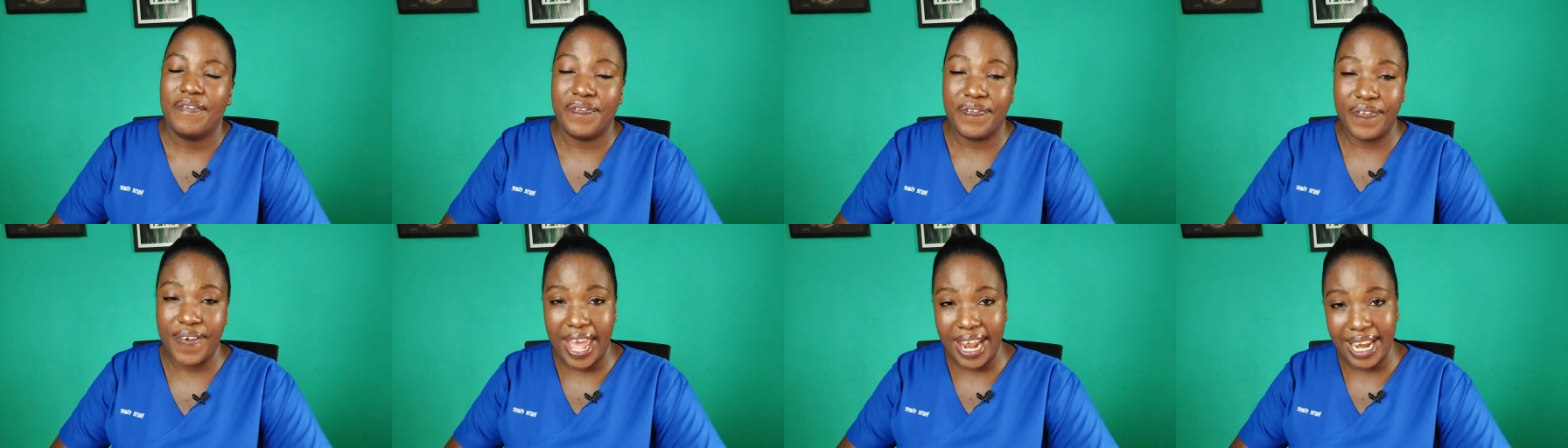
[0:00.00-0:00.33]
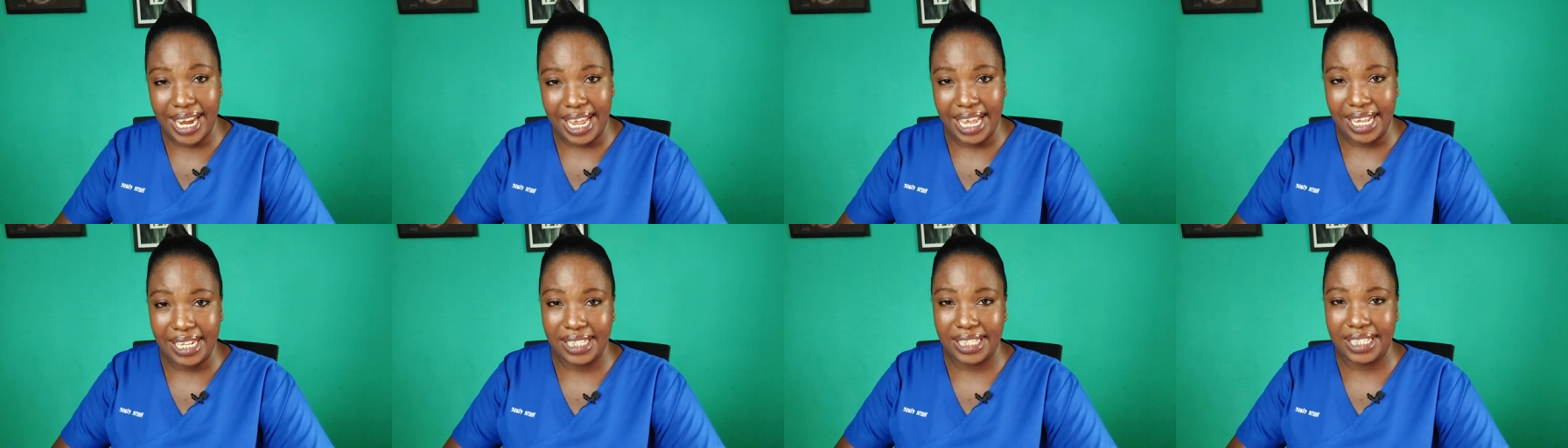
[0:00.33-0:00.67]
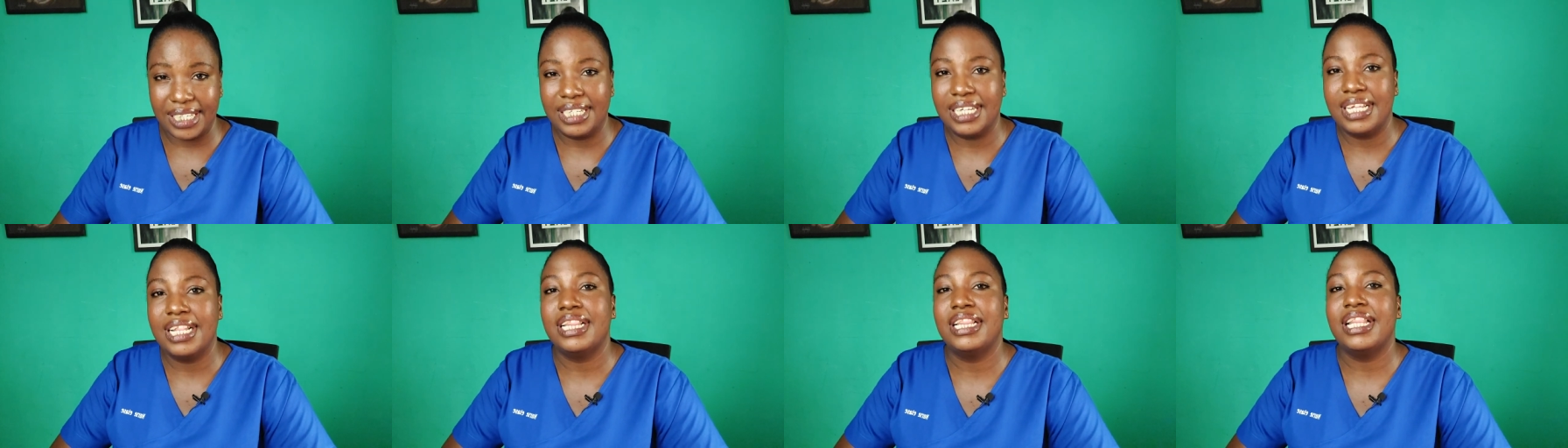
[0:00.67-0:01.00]

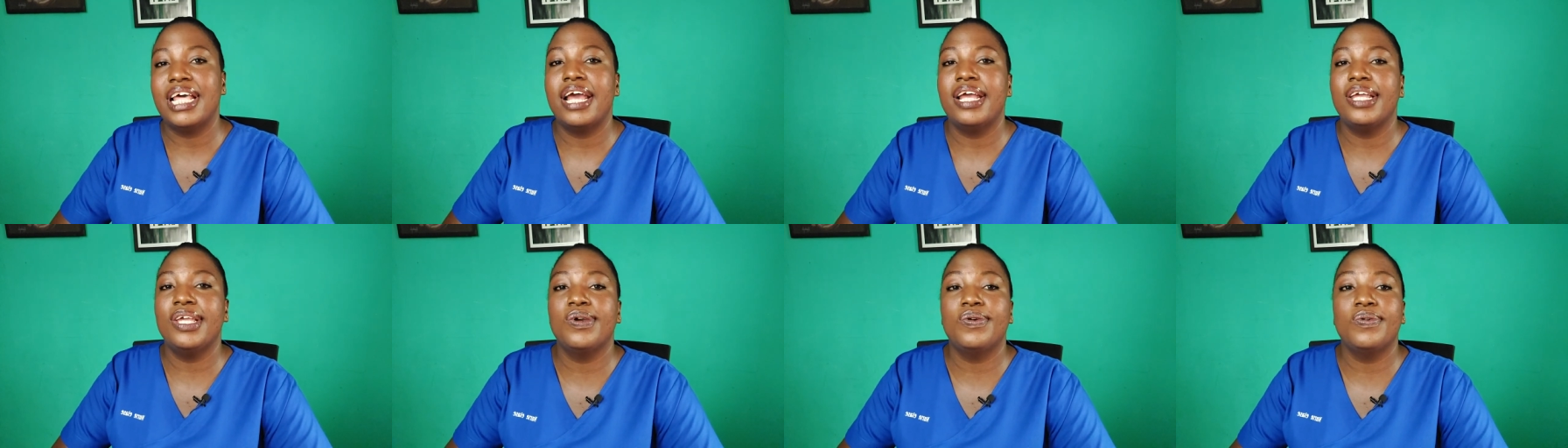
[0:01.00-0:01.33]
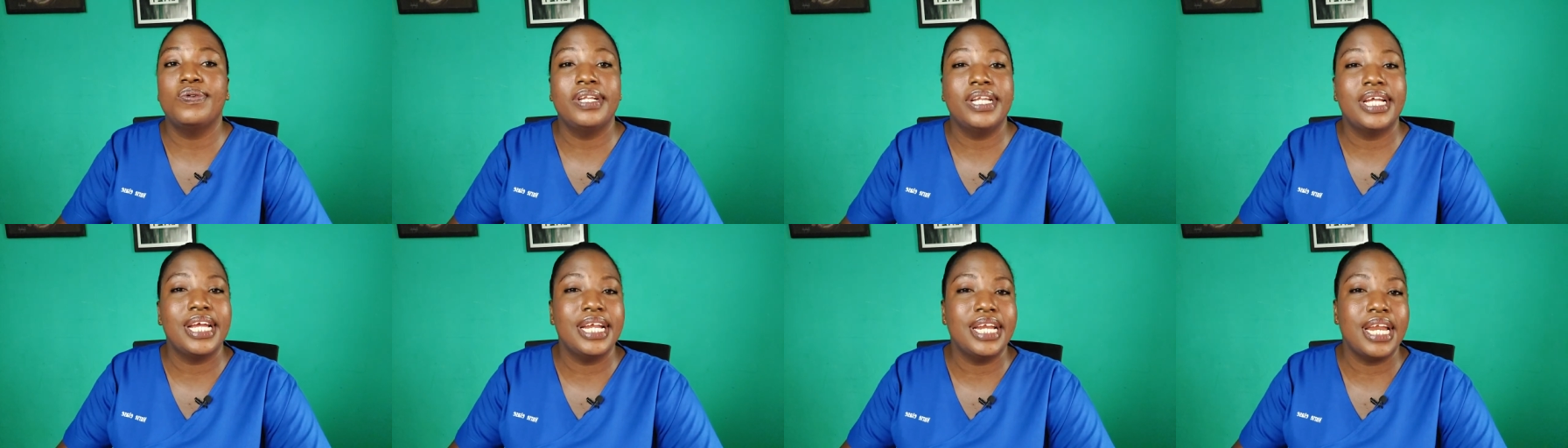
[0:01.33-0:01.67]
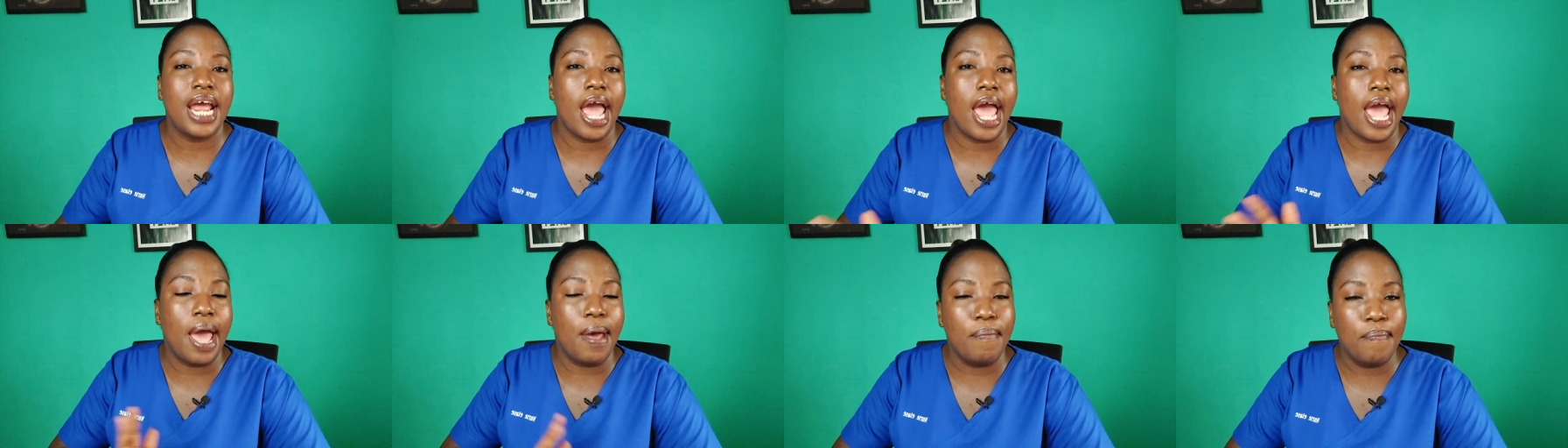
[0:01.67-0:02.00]
furnished, then you need
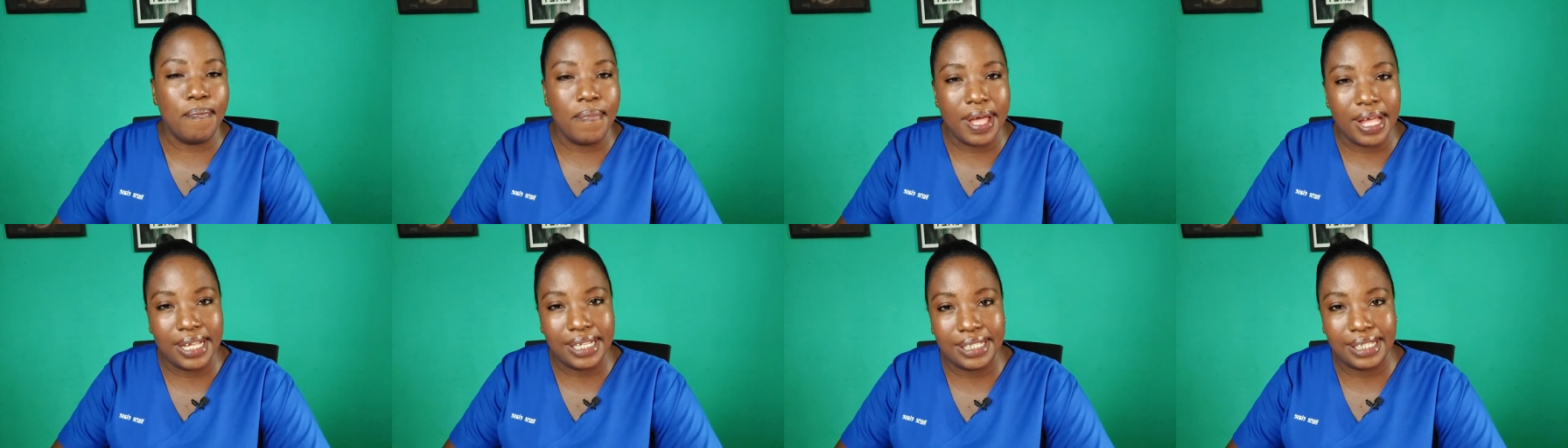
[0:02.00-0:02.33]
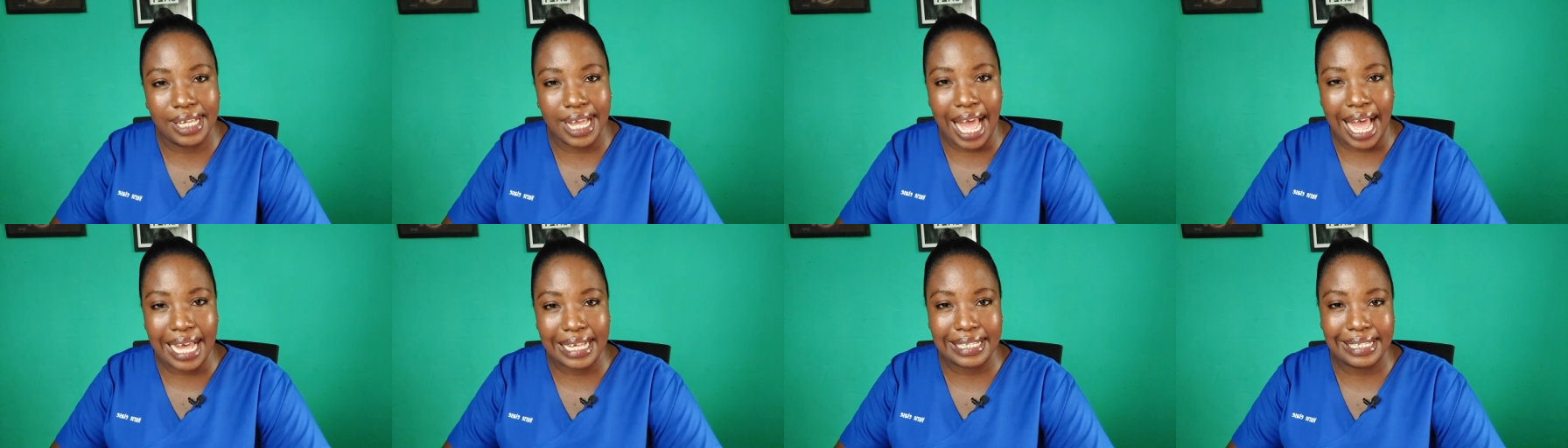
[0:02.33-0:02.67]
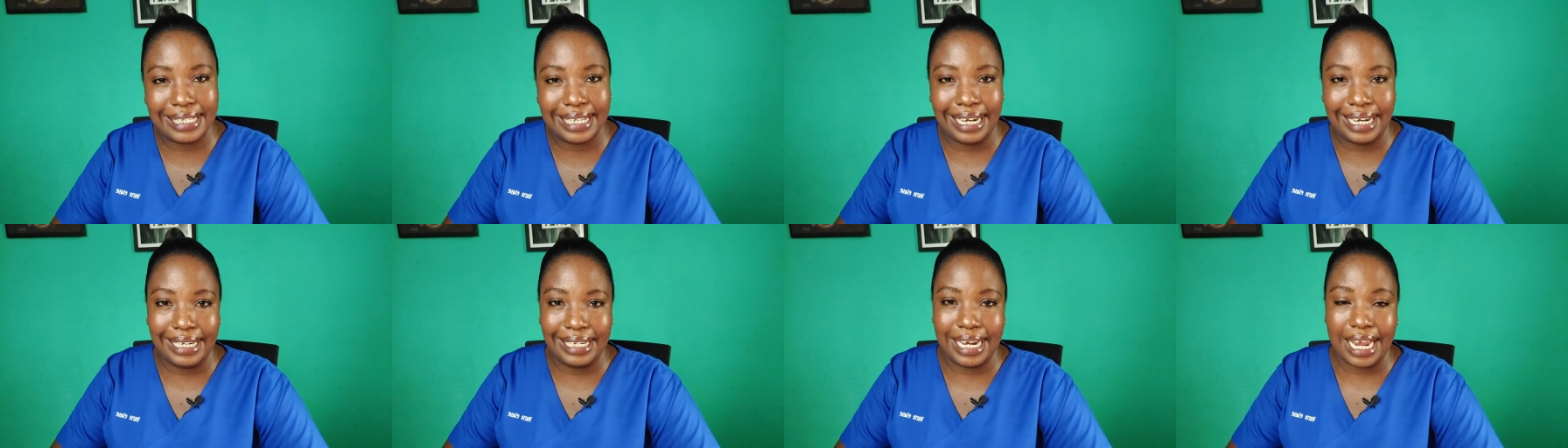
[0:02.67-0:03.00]
a gas
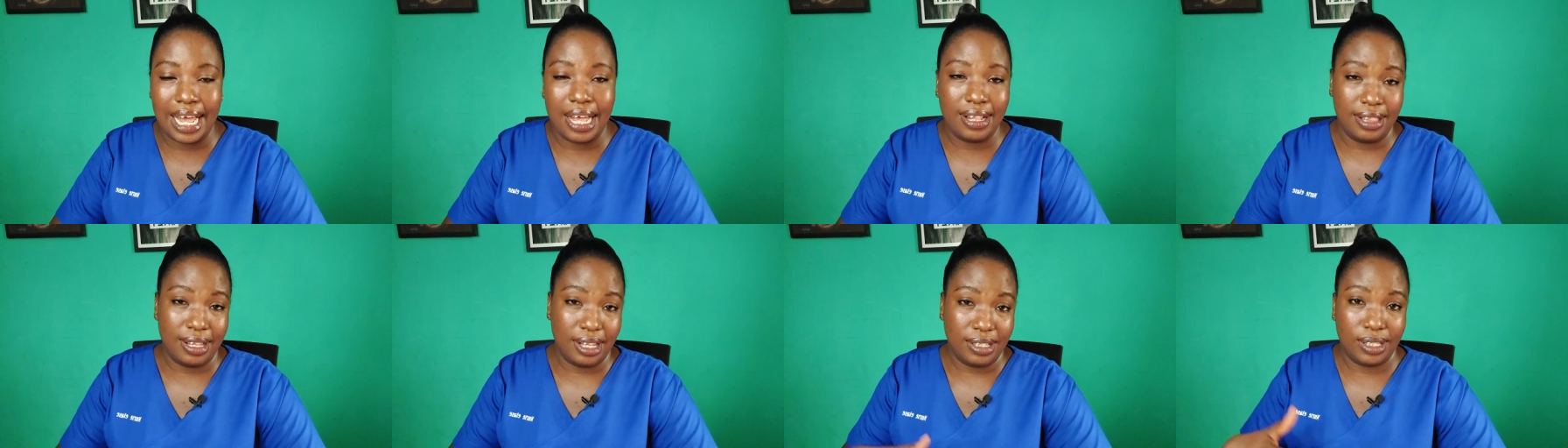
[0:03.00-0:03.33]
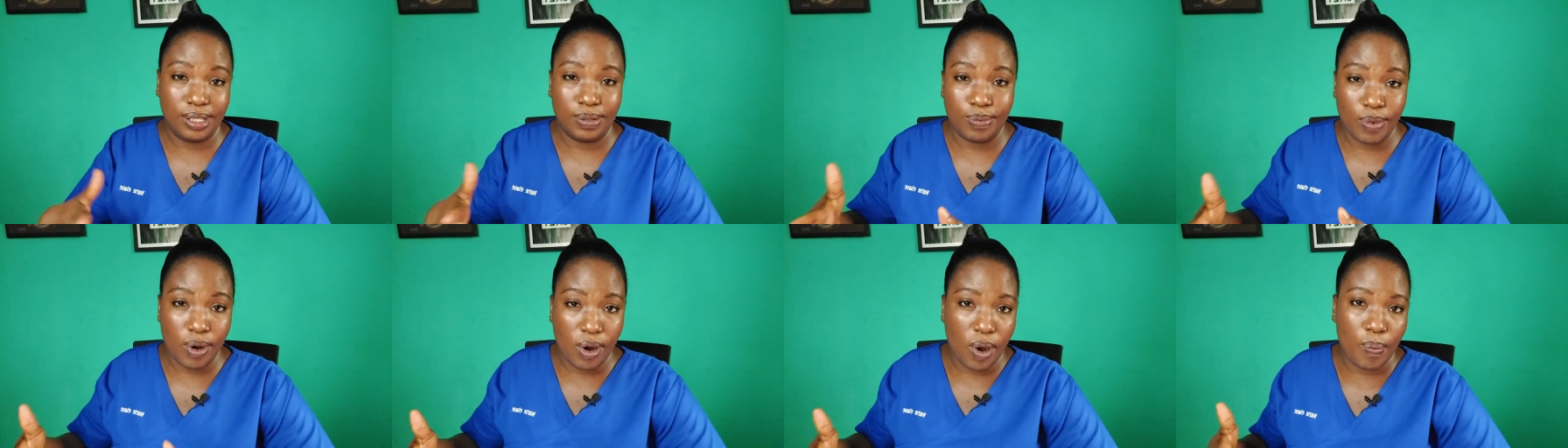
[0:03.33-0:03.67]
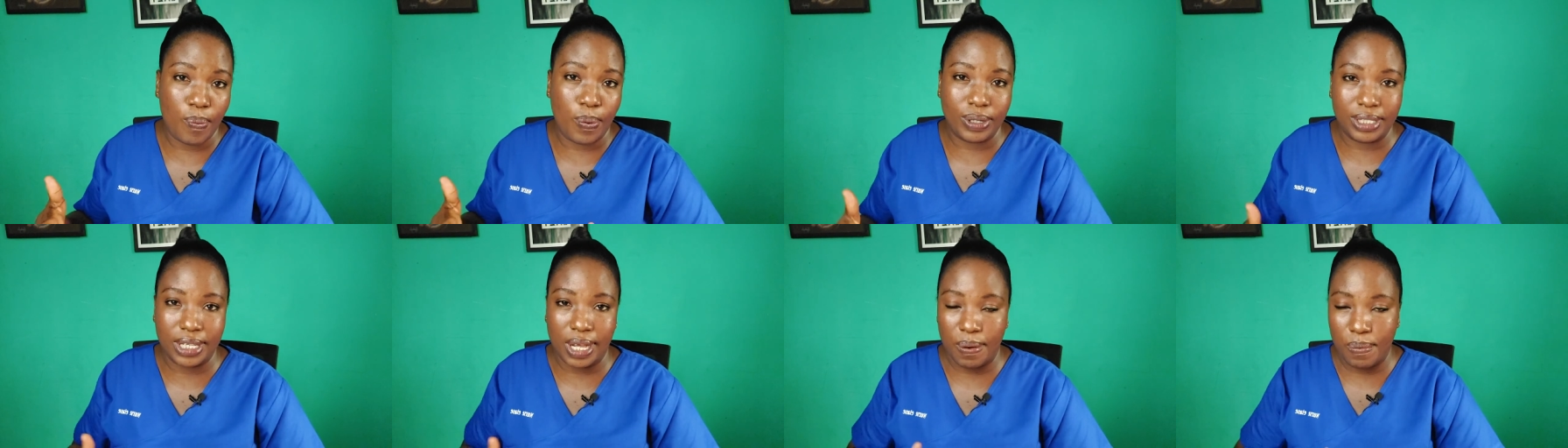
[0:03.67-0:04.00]
cylinder, the small
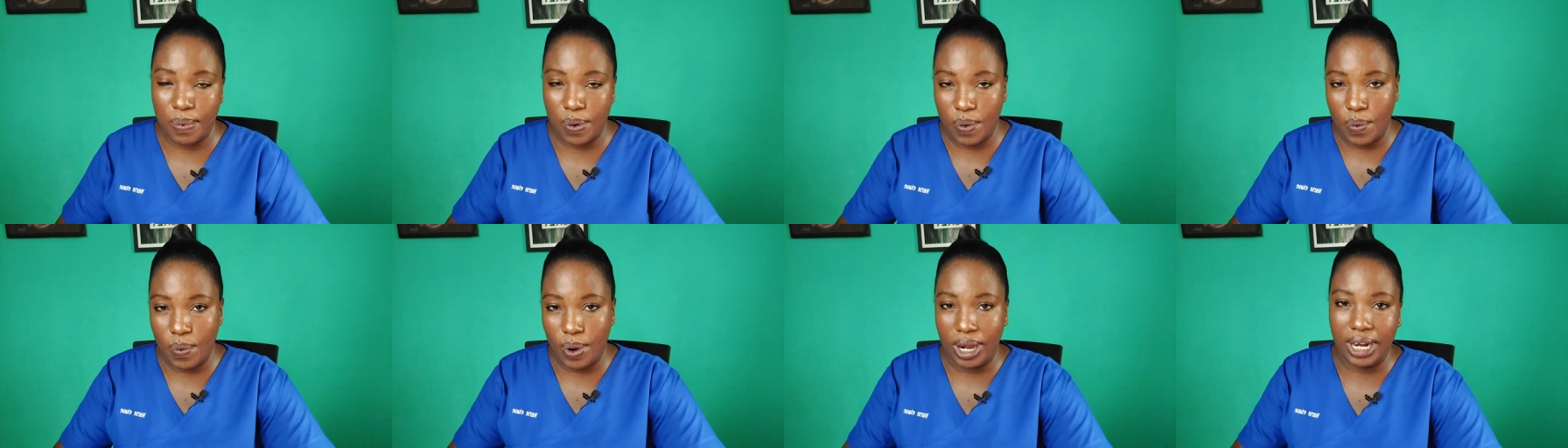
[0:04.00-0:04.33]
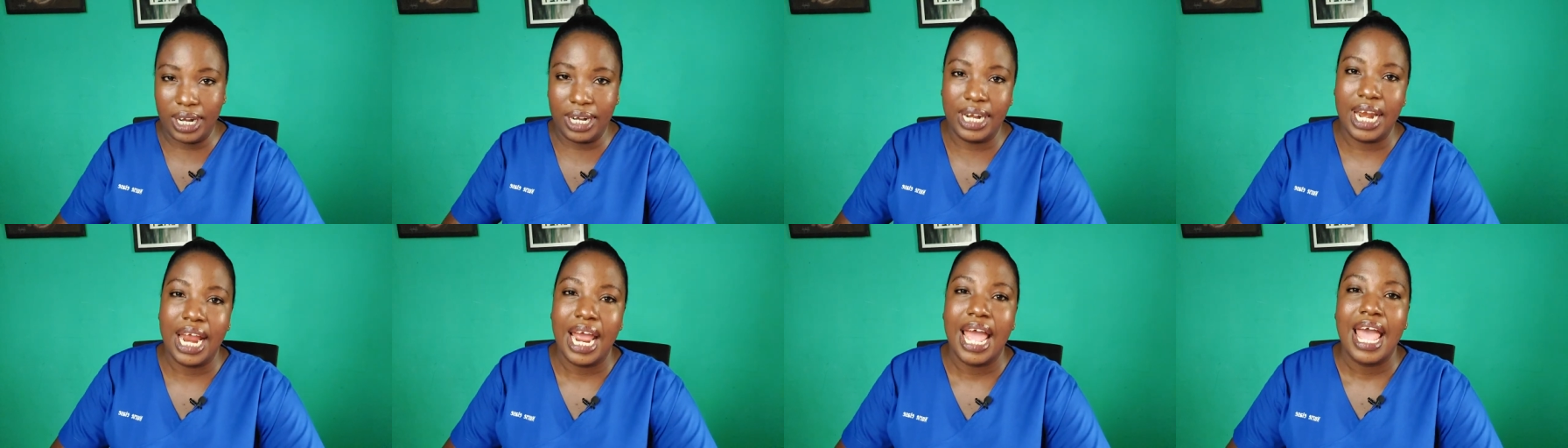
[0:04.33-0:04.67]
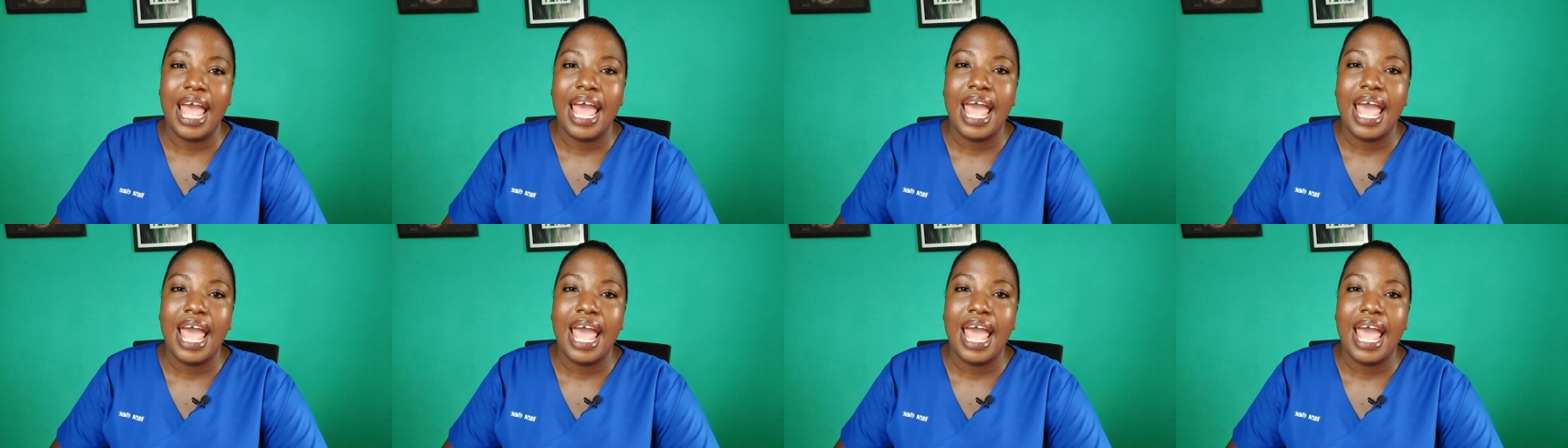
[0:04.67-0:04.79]
portable one